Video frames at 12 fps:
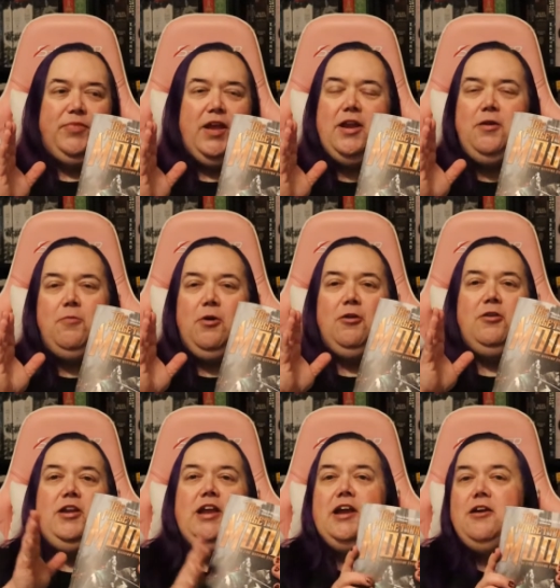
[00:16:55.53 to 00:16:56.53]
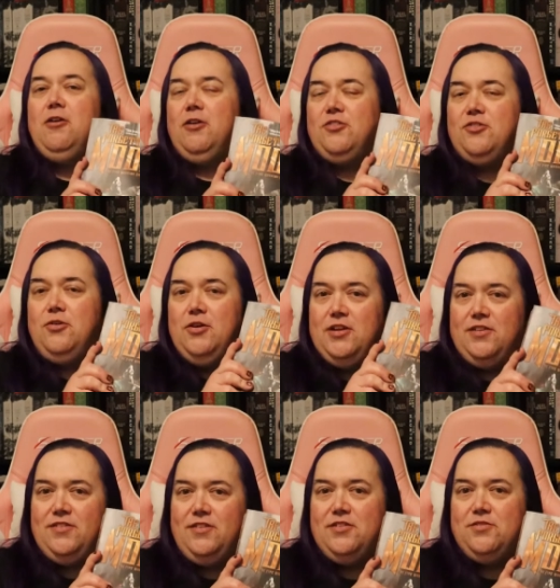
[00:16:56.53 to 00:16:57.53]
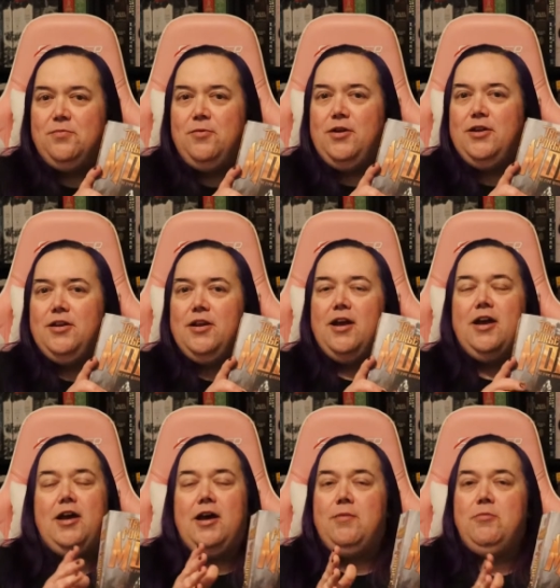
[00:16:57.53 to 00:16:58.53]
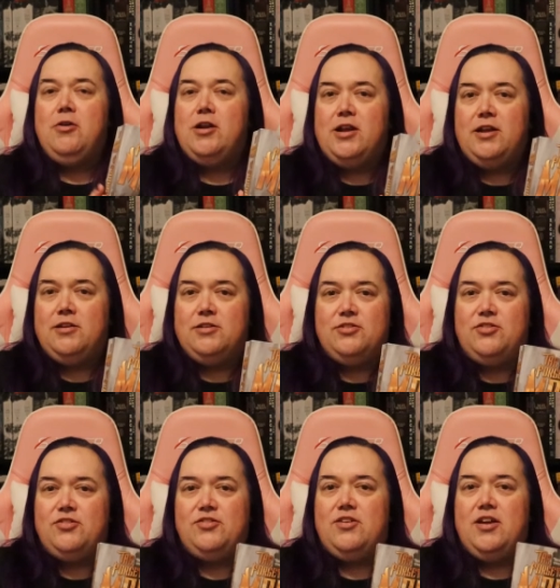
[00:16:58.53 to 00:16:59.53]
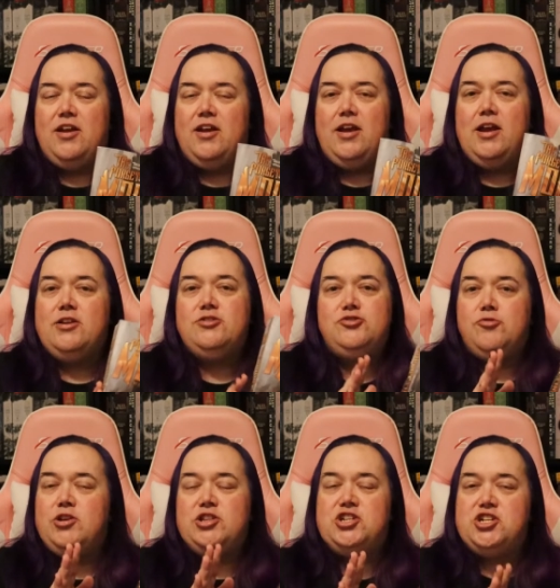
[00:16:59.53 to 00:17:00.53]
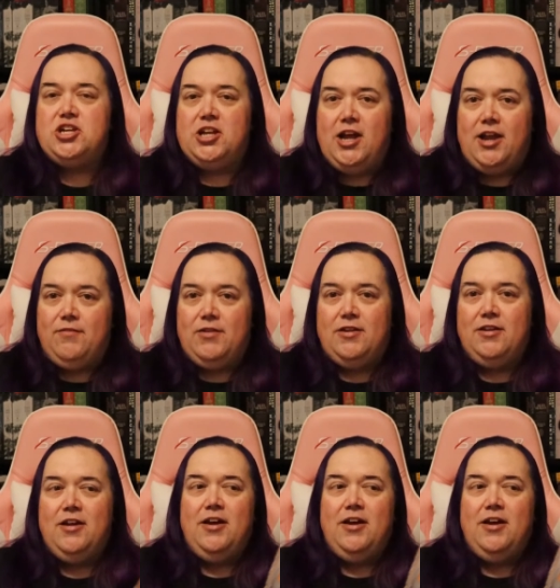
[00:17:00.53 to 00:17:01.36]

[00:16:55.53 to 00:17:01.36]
anywhere near as good as this one, I'm going to just enjoy the shit out of it.